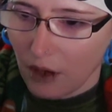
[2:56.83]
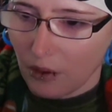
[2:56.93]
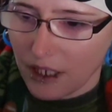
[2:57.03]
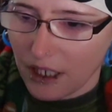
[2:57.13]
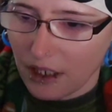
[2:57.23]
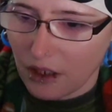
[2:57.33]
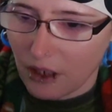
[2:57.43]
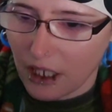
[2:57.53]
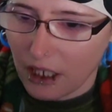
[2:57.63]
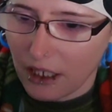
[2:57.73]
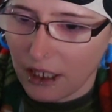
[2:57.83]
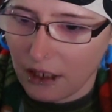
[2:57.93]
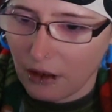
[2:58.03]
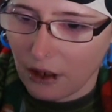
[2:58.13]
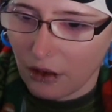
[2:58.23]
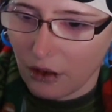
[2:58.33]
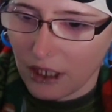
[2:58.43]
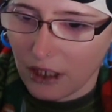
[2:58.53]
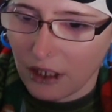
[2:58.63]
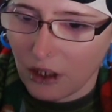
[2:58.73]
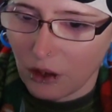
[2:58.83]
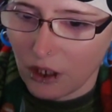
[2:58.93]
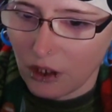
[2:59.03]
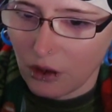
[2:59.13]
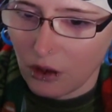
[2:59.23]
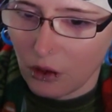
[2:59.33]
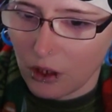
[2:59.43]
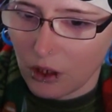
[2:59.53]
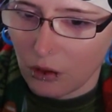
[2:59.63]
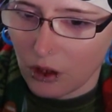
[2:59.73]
Residents are increasingly turning to the courts to